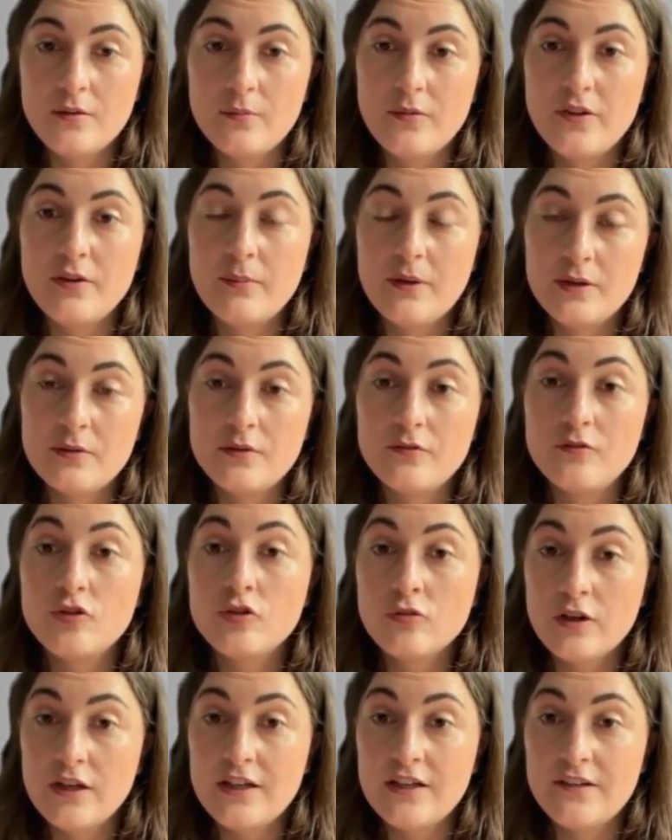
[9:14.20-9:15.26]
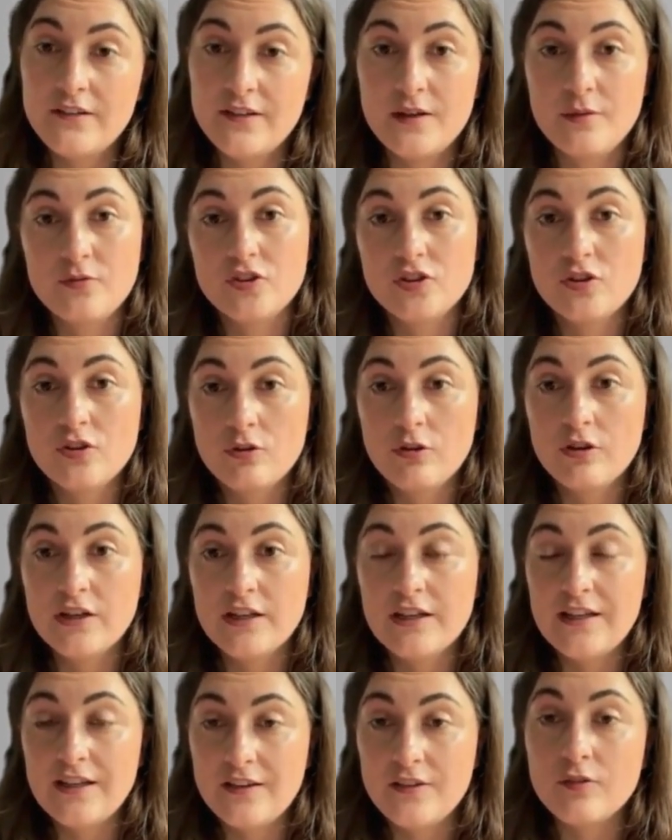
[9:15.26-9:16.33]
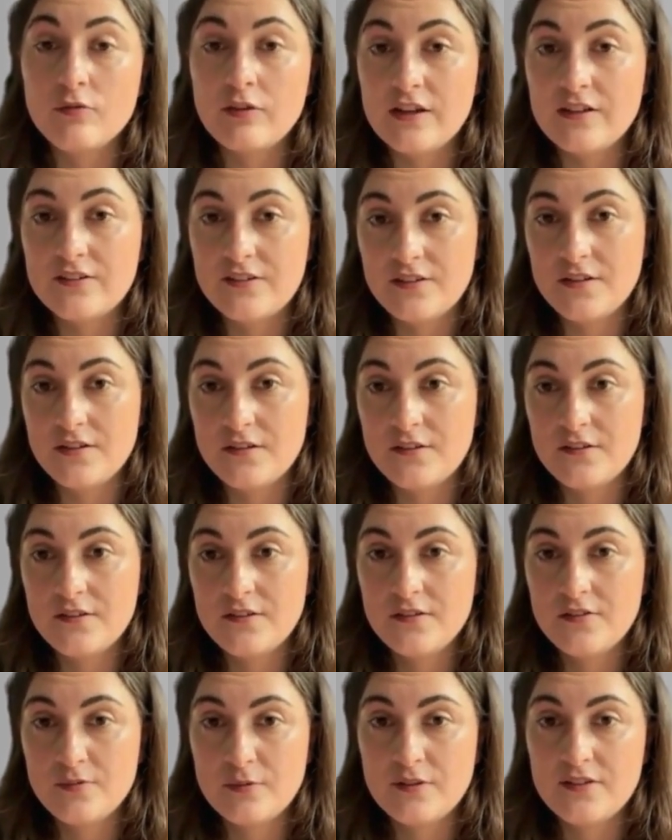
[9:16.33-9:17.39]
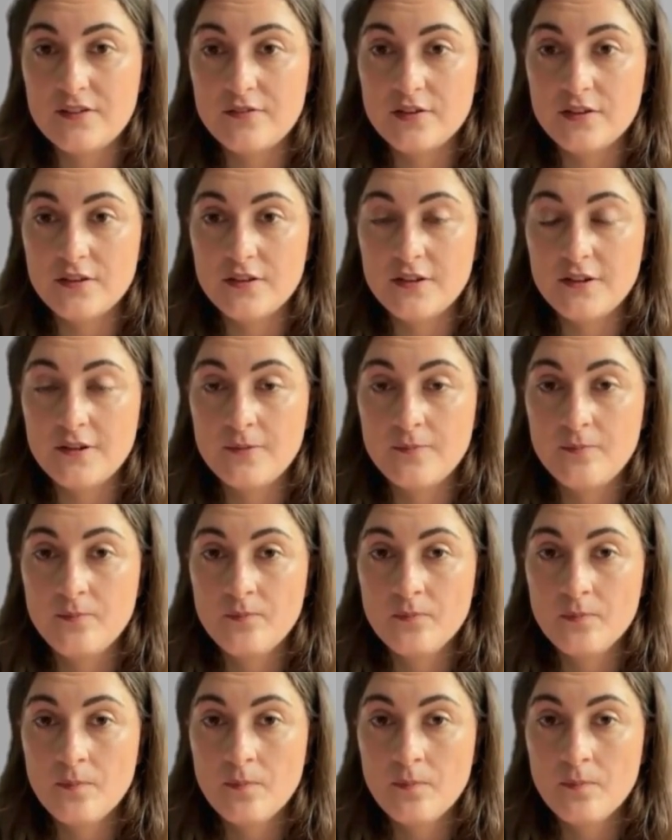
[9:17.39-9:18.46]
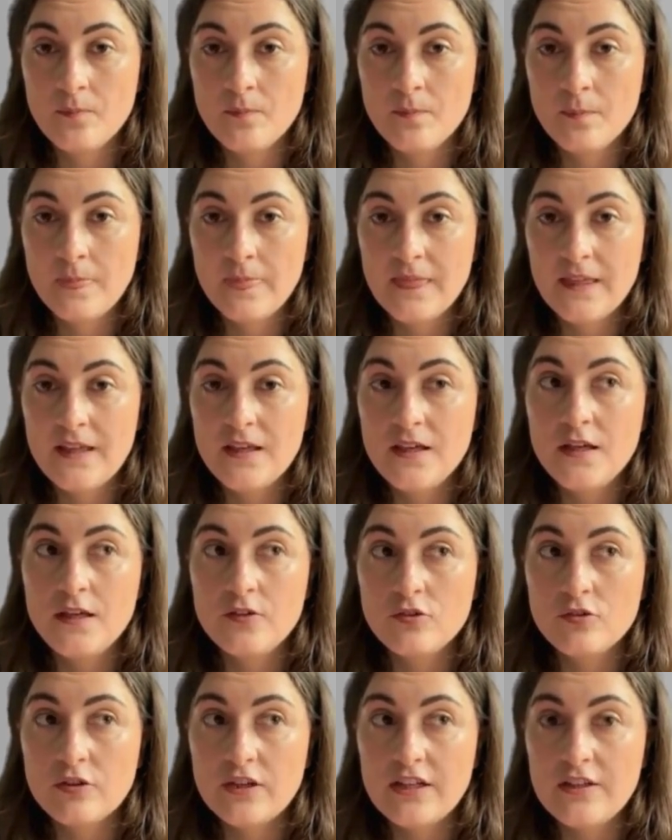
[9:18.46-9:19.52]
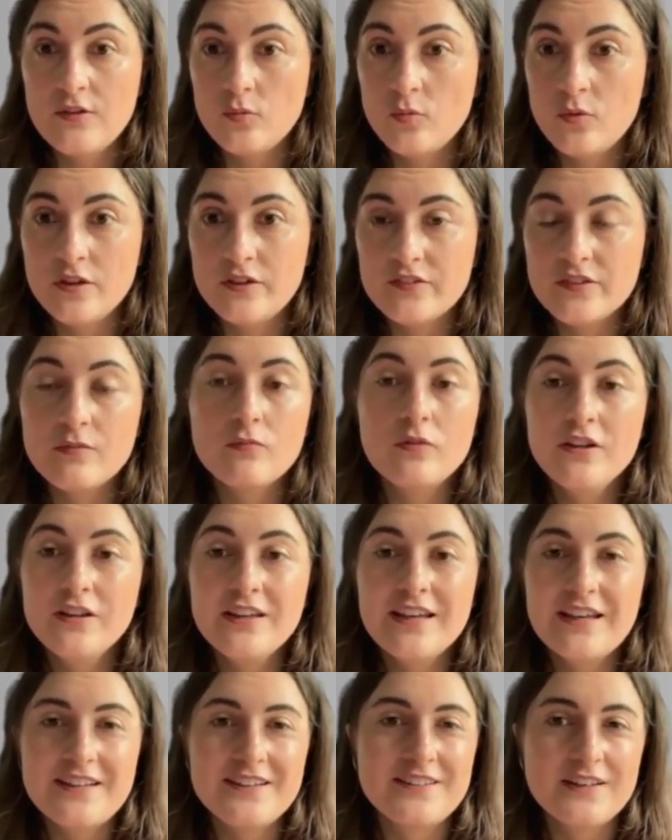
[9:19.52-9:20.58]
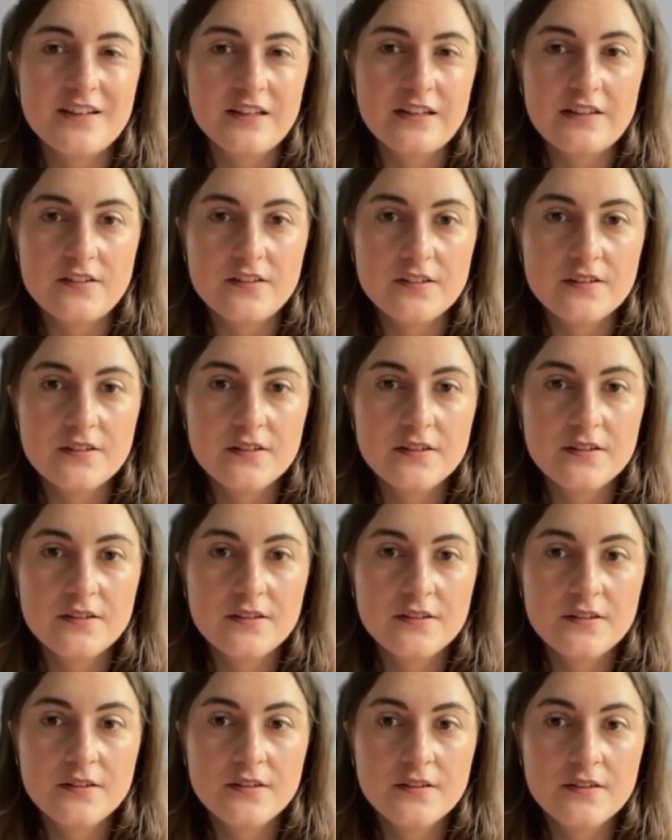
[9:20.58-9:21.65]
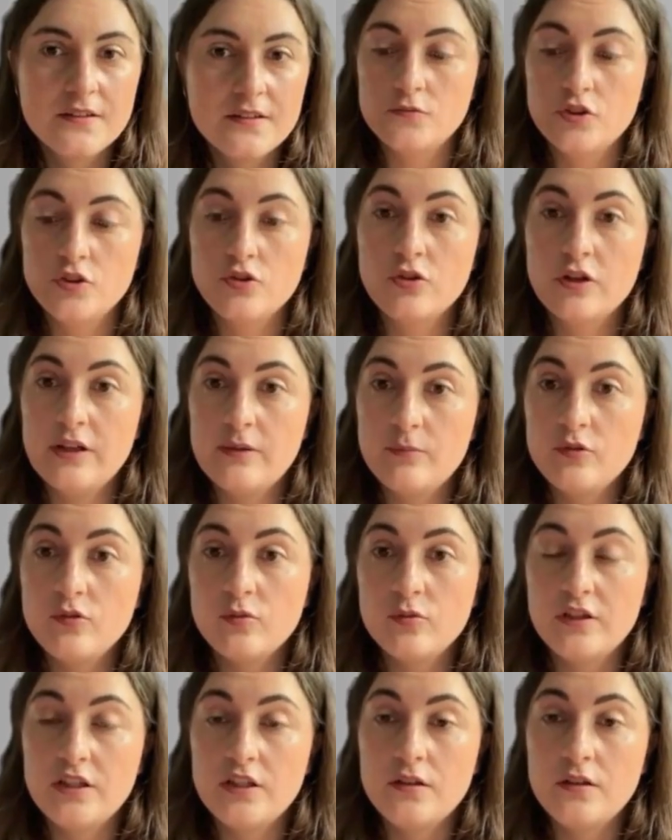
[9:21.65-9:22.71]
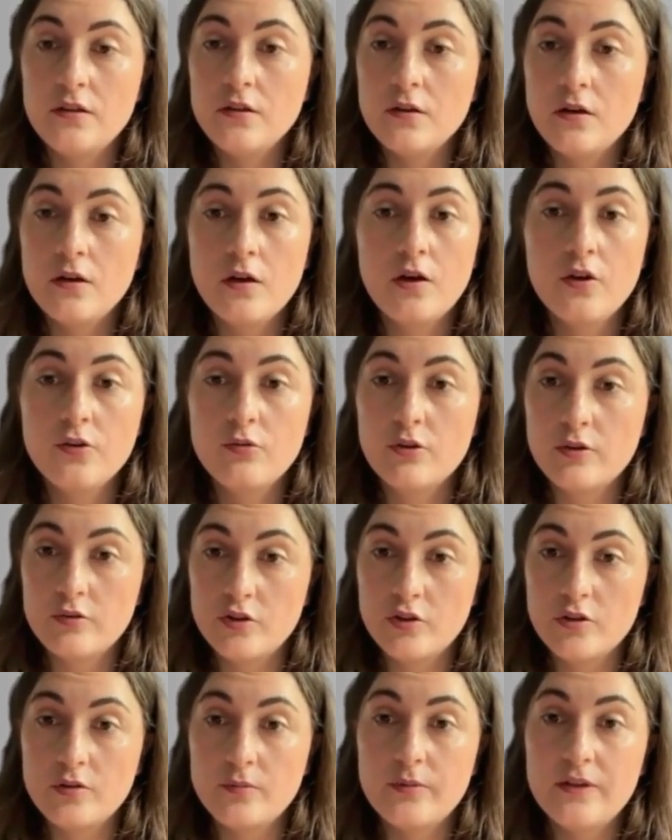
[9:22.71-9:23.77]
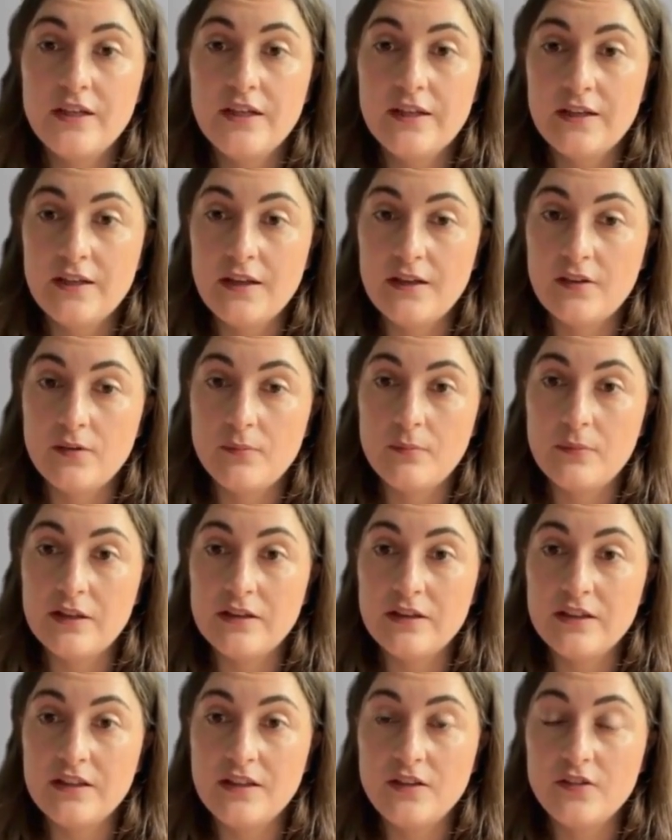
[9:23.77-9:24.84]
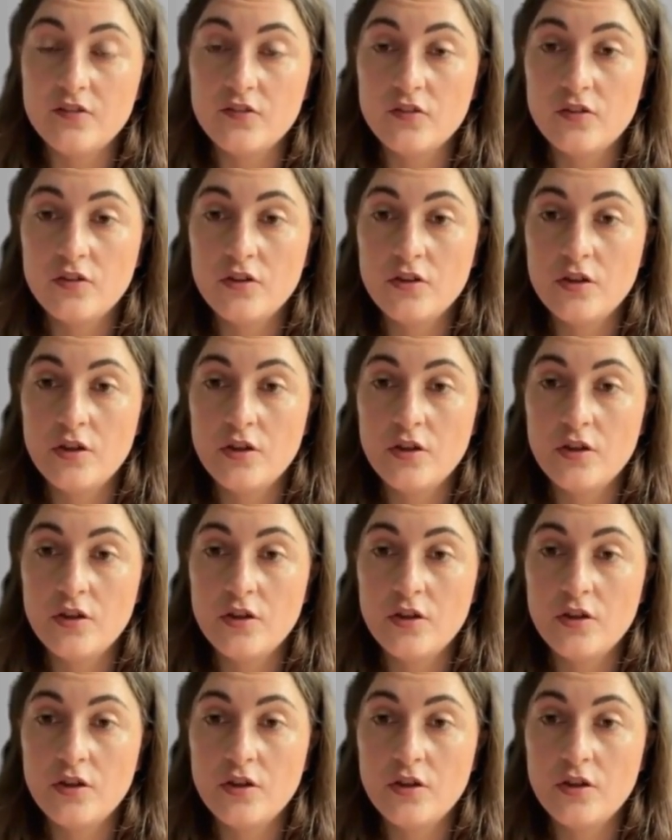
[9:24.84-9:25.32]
the amount of trade that was occurring in the Renaissance specifically. Trade was really at its height. Trade between all throughout Europe and the Middle East